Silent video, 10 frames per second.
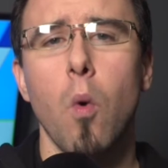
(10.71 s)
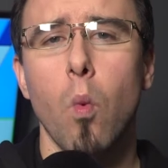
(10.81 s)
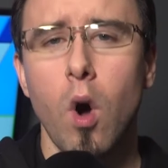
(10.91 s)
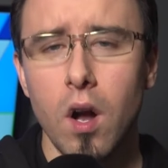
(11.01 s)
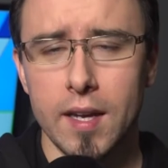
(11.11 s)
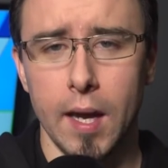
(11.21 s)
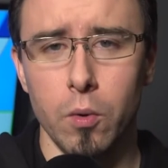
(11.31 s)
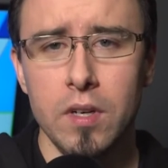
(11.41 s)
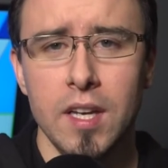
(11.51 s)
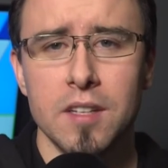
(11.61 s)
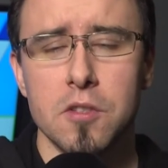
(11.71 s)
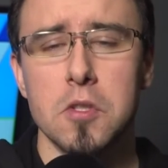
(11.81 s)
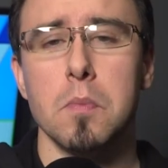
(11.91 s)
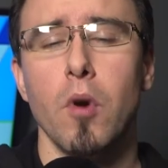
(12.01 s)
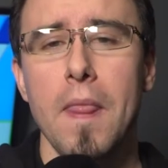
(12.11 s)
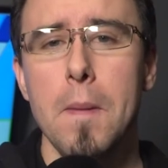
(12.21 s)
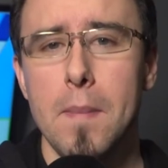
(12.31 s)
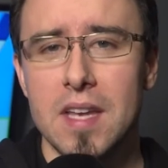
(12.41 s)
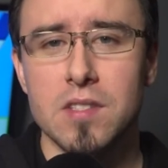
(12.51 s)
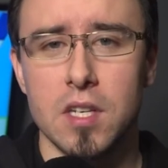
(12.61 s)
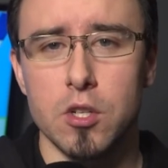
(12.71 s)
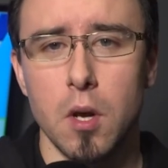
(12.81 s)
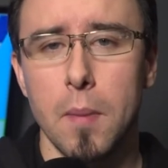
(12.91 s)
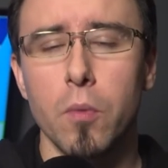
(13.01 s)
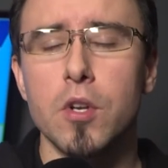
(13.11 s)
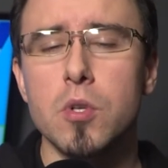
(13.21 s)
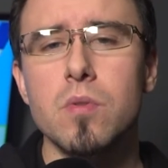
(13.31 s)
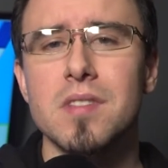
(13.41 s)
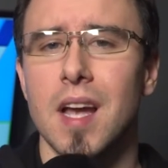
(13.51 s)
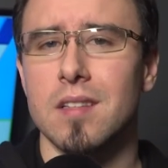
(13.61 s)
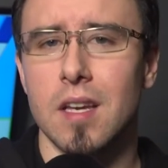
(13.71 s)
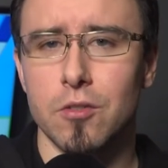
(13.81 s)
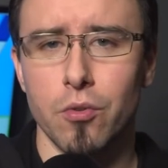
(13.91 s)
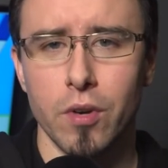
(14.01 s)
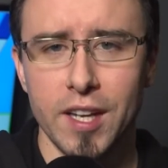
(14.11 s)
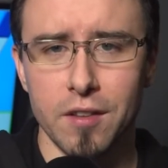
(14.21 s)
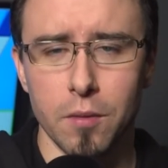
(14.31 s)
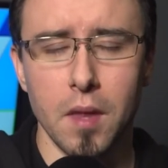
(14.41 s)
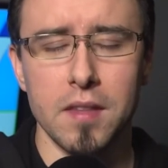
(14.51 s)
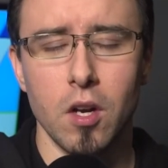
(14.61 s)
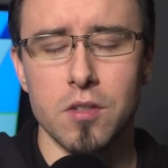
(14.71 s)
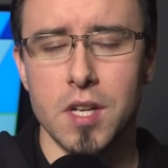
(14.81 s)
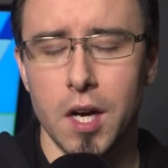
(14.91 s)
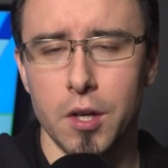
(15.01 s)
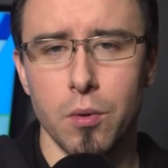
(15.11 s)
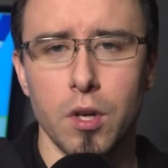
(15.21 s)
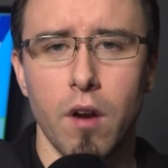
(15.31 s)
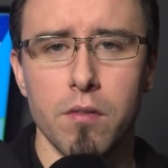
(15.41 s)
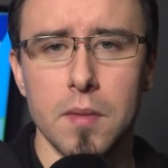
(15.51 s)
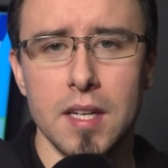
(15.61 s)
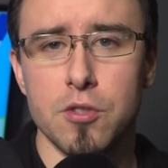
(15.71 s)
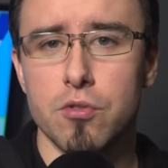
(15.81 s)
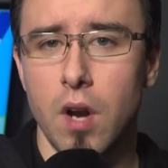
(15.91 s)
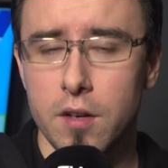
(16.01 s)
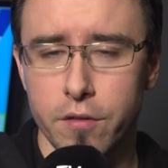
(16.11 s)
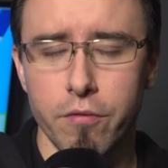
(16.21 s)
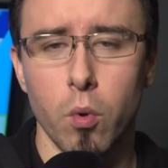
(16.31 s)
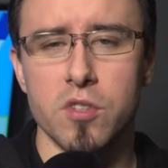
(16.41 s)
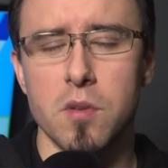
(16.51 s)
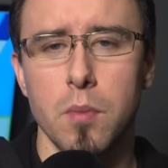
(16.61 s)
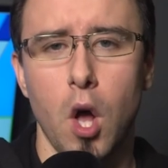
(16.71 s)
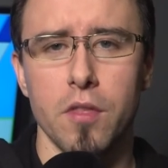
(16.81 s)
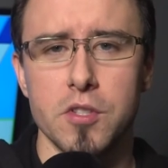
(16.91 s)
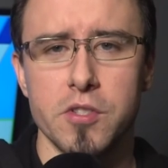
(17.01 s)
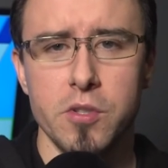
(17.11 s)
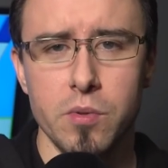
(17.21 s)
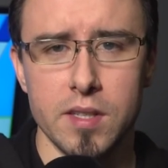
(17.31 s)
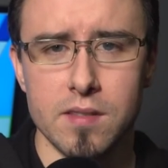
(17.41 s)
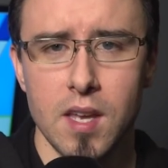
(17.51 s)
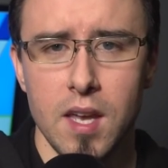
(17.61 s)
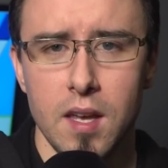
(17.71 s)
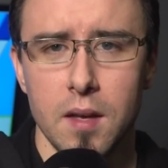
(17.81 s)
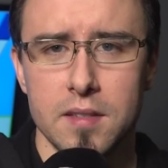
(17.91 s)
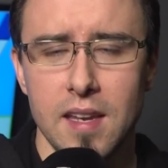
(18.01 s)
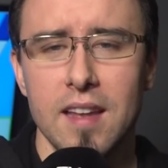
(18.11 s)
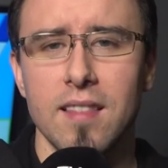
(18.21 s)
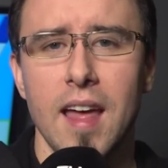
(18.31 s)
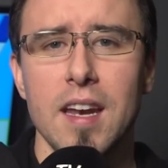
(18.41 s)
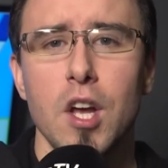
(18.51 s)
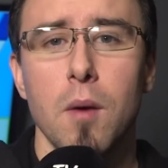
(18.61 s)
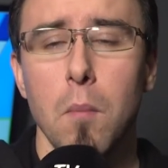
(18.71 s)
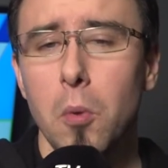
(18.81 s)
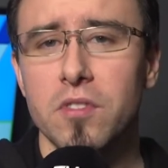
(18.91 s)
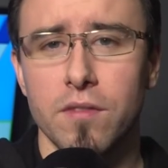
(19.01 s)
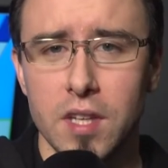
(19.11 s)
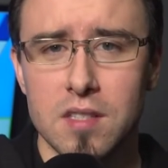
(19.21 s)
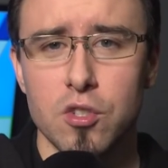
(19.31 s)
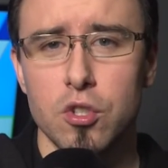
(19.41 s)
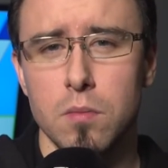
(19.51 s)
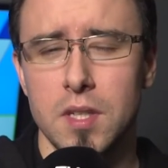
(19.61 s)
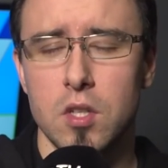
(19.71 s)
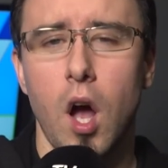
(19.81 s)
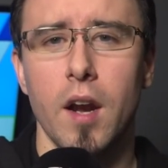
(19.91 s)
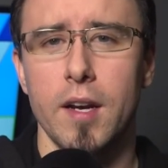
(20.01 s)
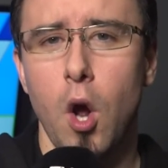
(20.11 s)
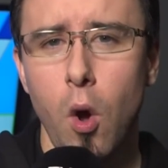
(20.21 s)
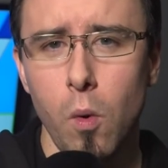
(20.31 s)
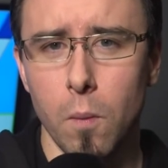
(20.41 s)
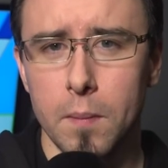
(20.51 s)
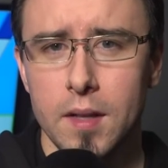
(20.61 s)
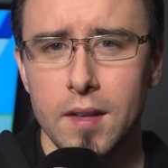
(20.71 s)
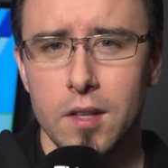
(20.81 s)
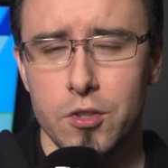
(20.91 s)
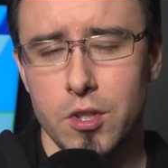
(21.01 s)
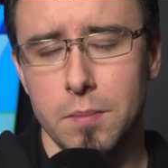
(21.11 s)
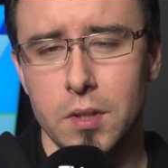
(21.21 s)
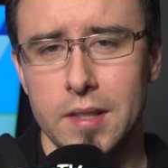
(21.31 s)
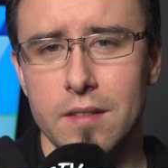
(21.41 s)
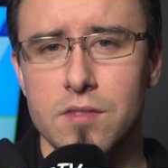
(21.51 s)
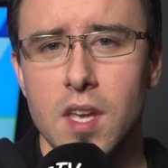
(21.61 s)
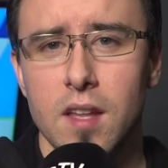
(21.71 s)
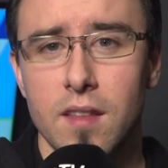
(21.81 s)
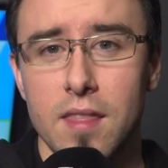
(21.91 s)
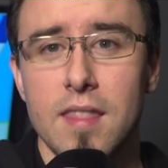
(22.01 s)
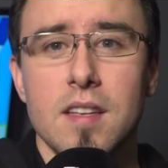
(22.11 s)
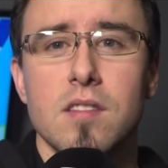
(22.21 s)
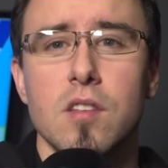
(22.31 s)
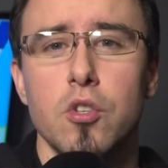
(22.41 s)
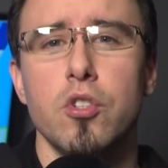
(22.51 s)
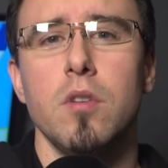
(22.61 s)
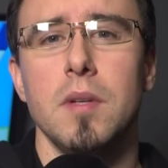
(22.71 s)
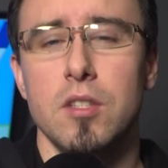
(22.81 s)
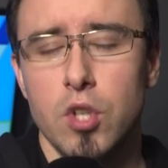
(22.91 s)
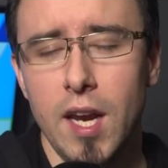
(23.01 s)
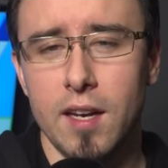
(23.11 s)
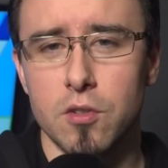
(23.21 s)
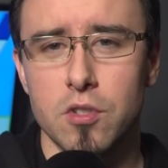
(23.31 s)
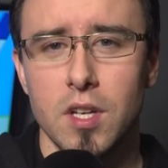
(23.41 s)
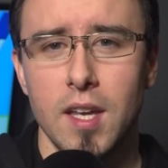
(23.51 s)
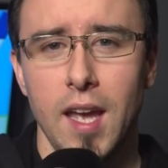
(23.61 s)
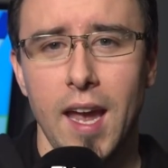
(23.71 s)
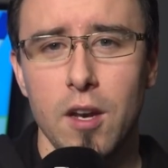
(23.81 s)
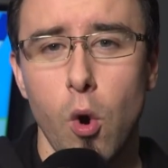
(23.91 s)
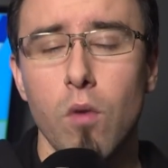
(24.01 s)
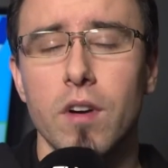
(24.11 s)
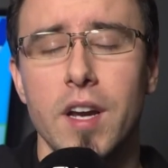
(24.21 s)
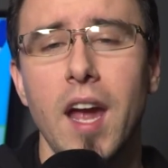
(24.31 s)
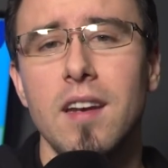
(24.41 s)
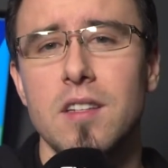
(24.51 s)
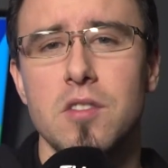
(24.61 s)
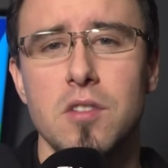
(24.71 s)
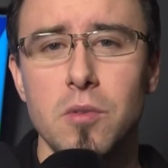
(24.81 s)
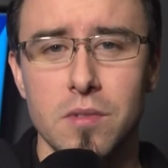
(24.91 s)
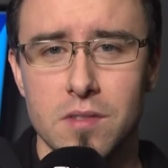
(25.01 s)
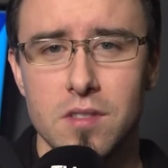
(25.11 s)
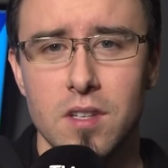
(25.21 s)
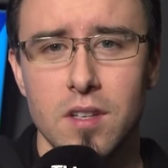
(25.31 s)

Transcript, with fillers: a walkout to spread the message about the new sex ed curriculum that the Ontario government is trying to force upon the students, saying that most of this should be taught at home. She believes that this should be changed, and over 90 students